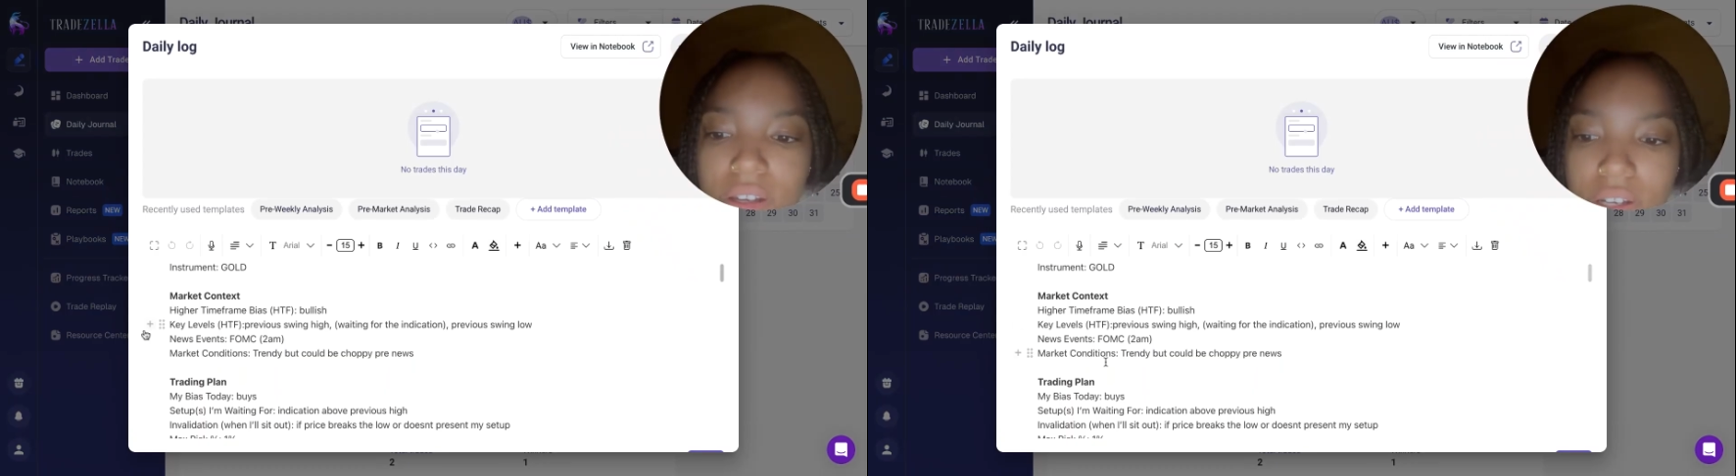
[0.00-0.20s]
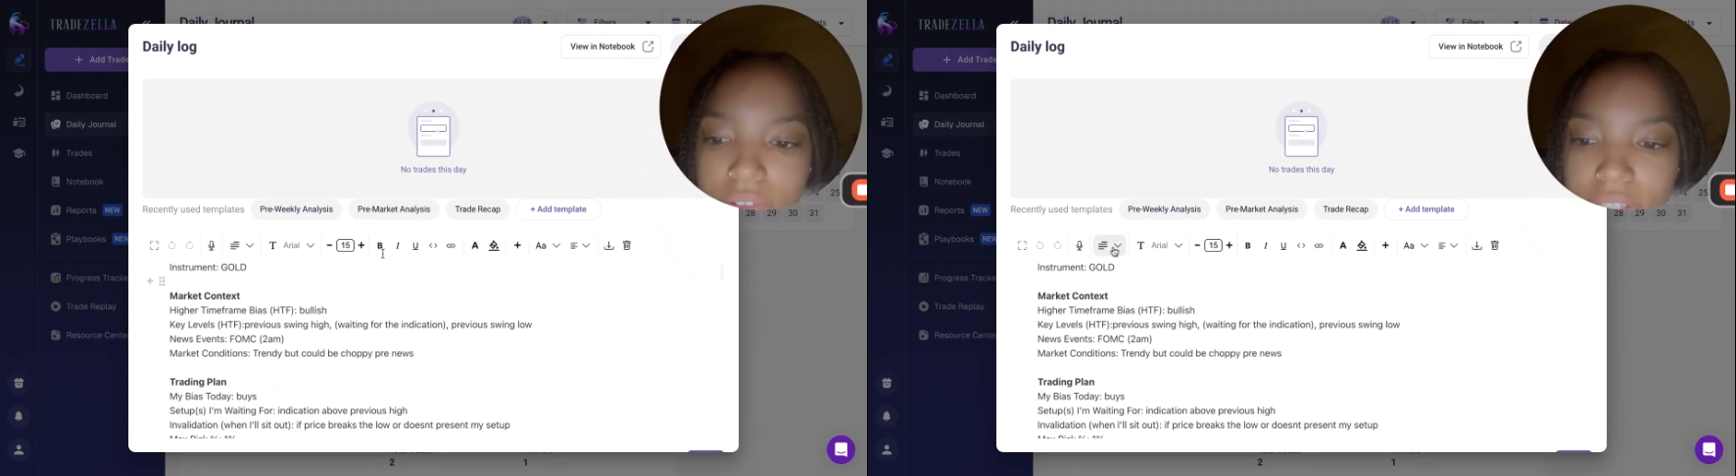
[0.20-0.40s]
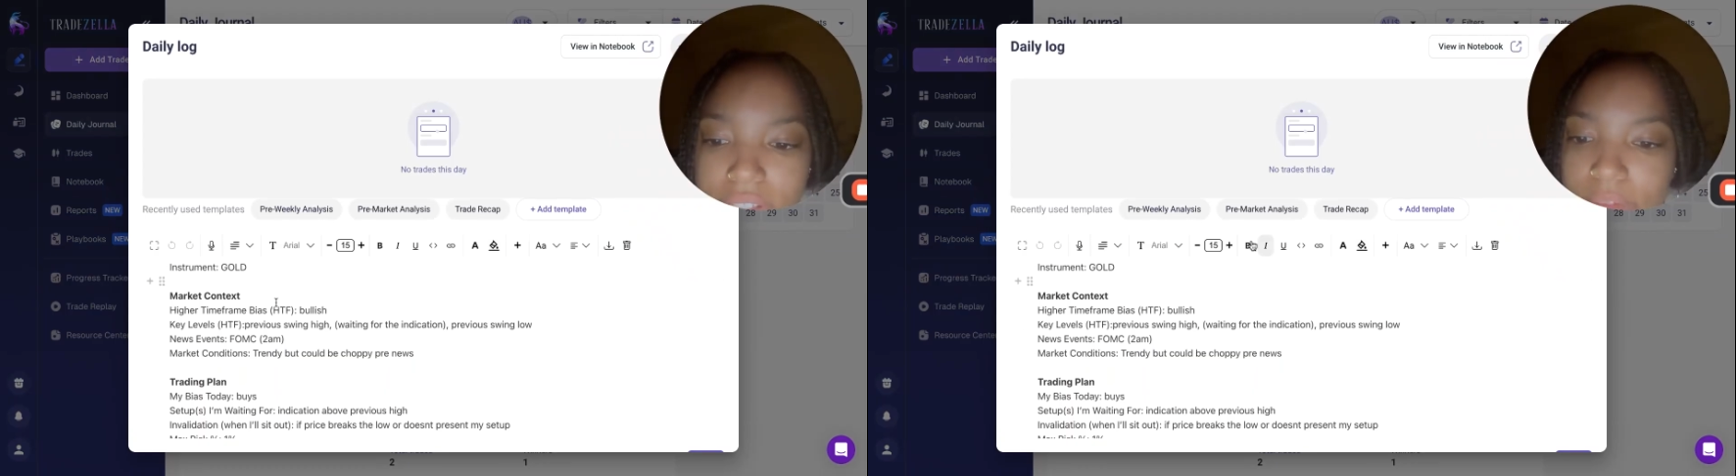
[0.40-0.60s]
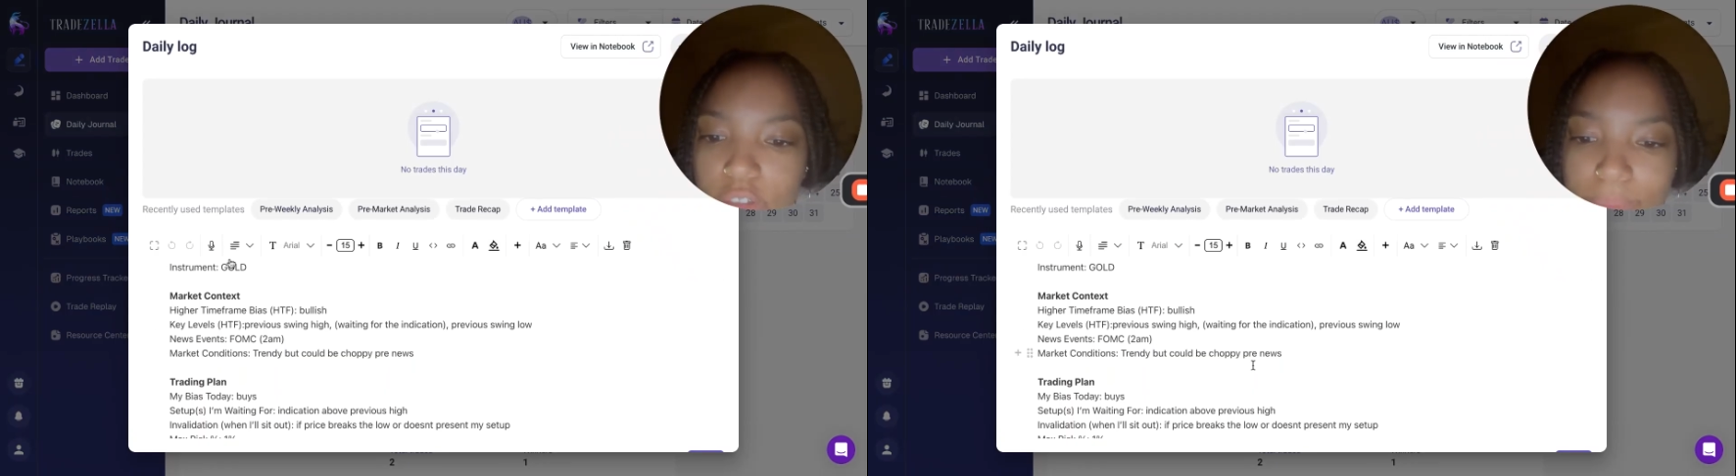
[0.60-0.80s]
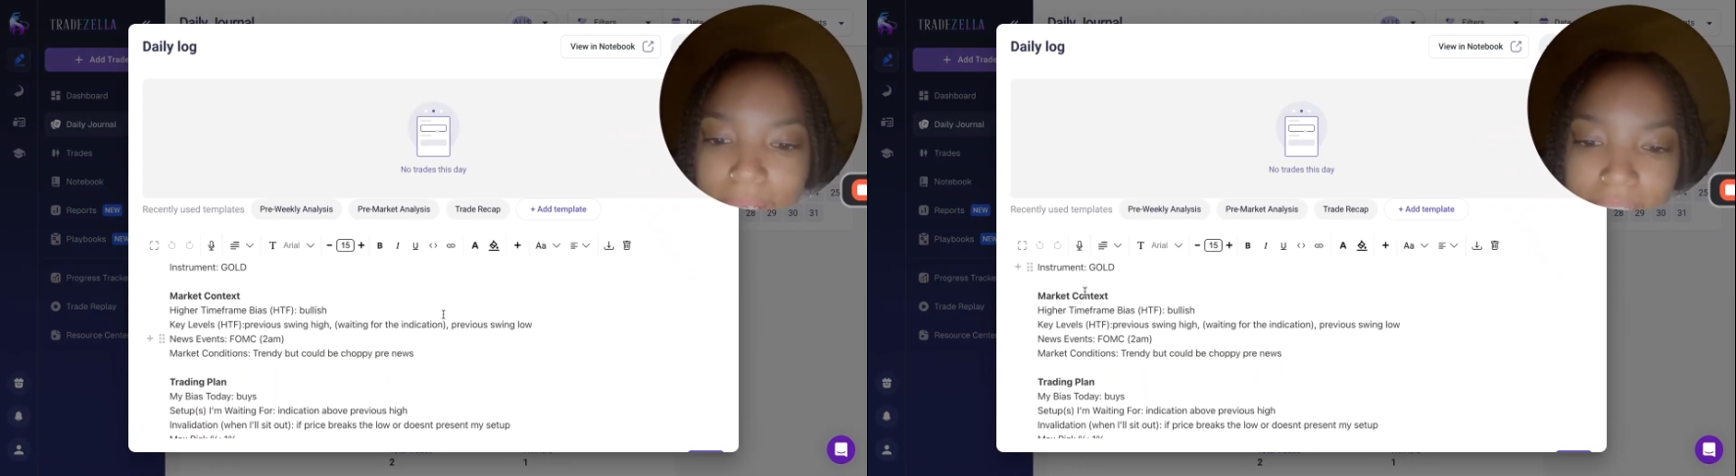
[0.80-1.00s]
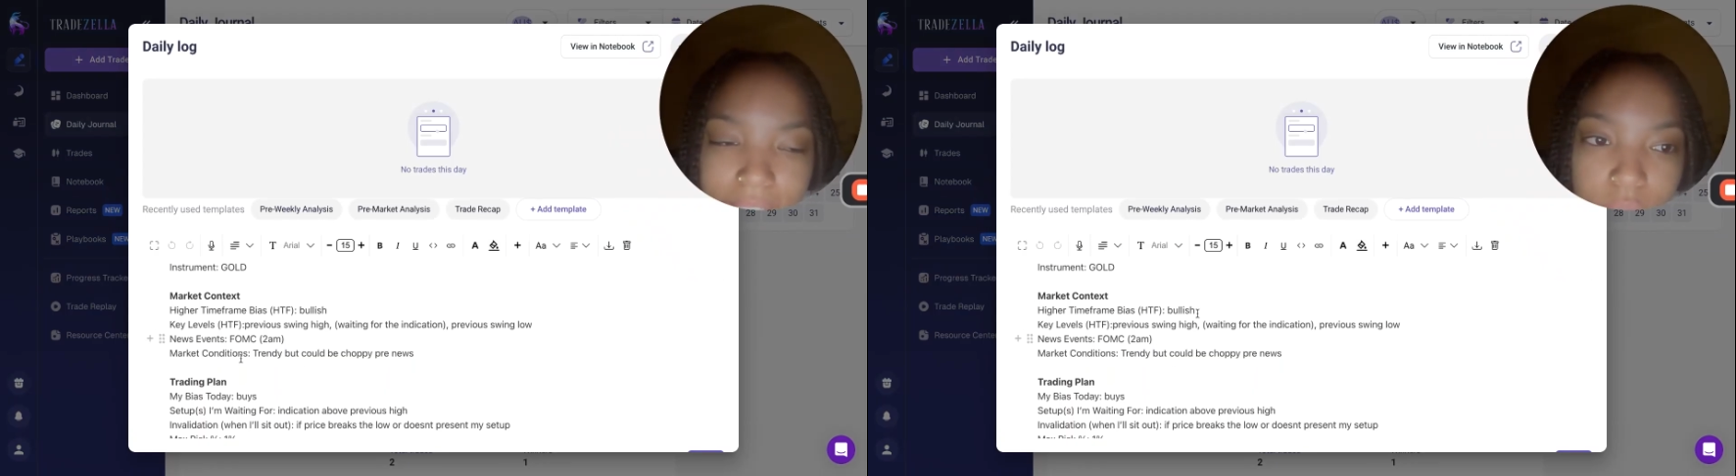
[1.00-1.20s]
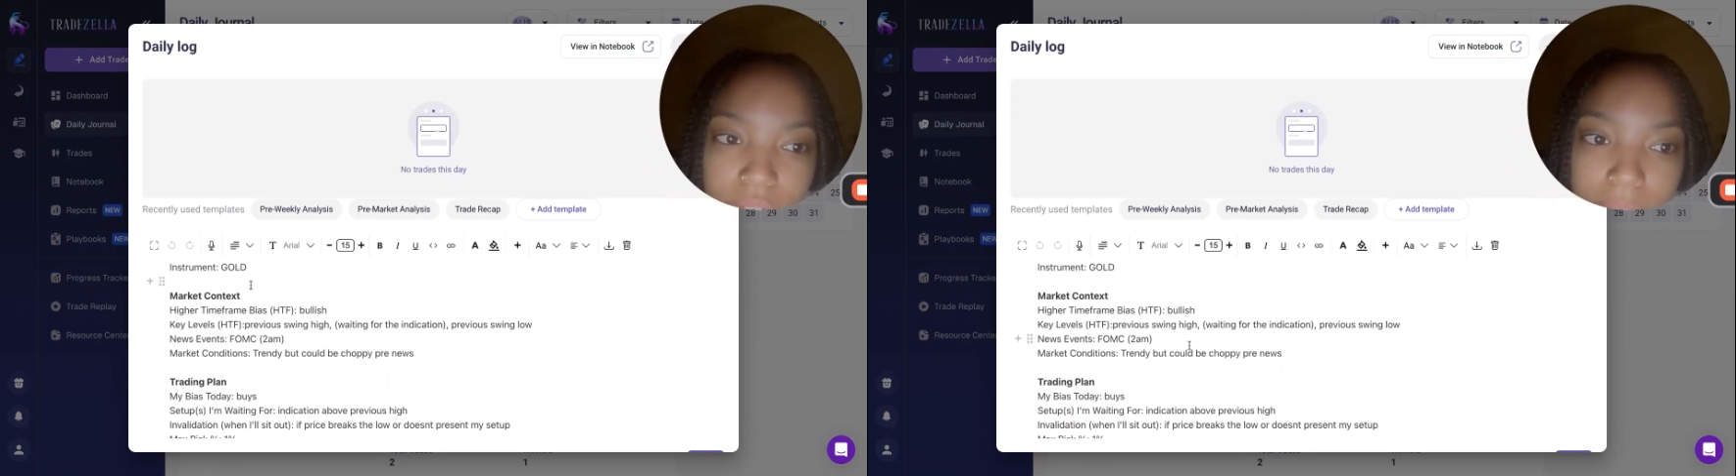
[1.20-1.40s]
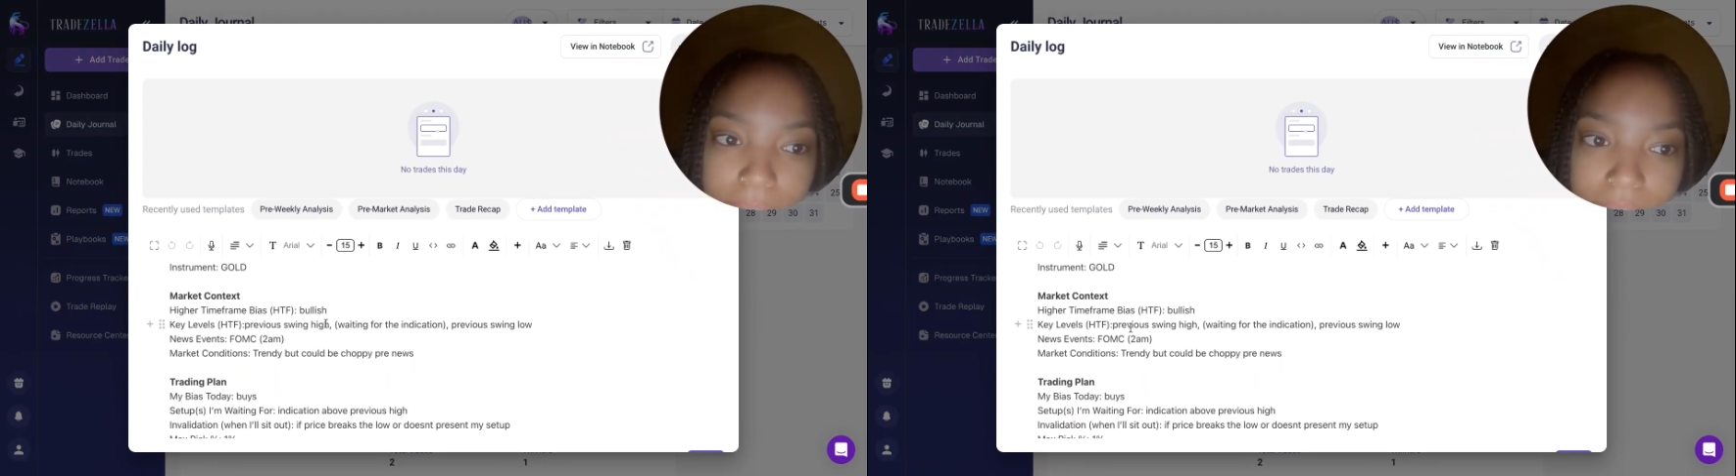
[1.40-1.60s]
Obviously, I'm just basically
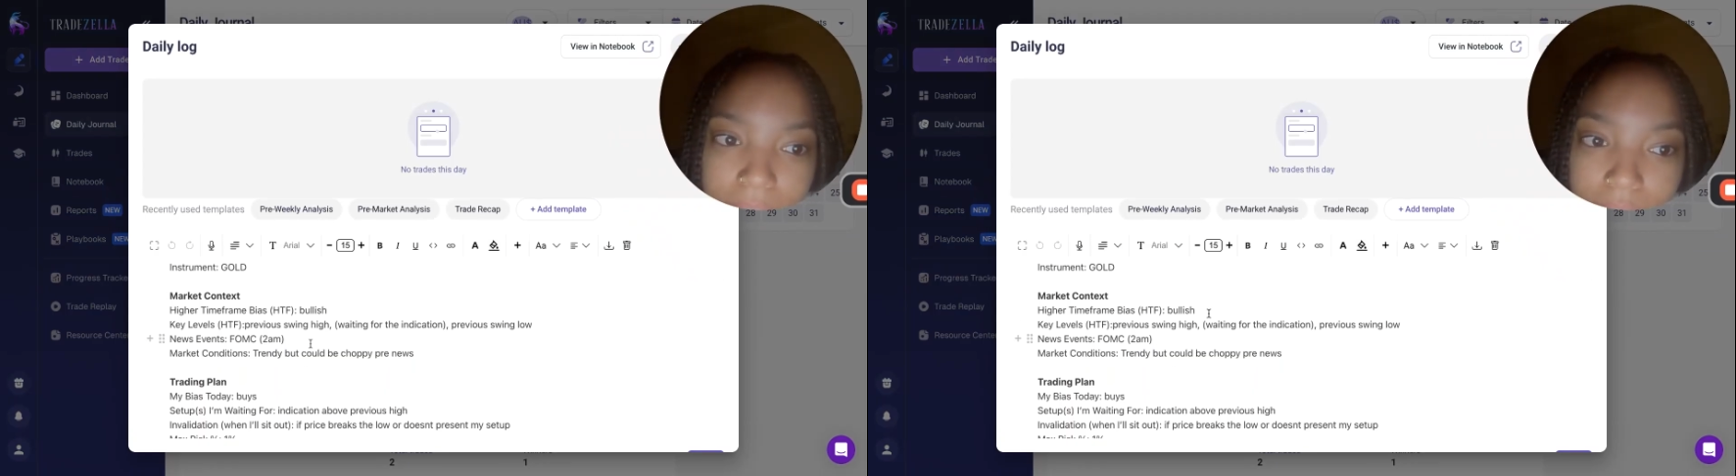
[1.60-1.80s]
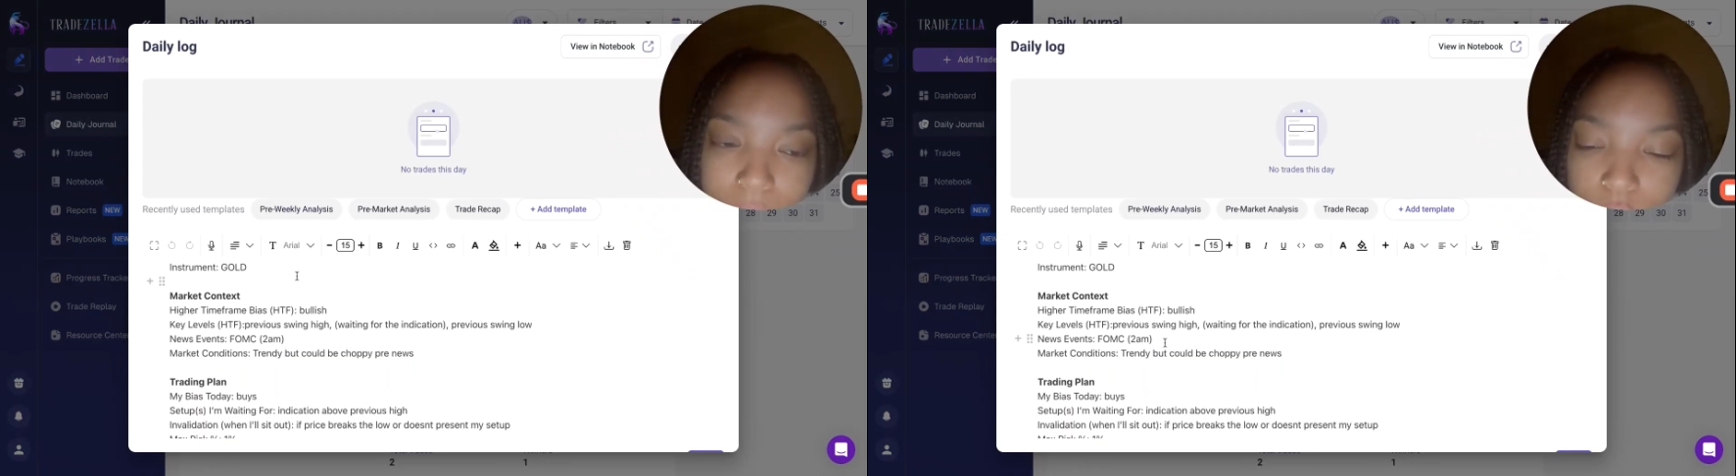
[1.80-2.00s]
talking about what I was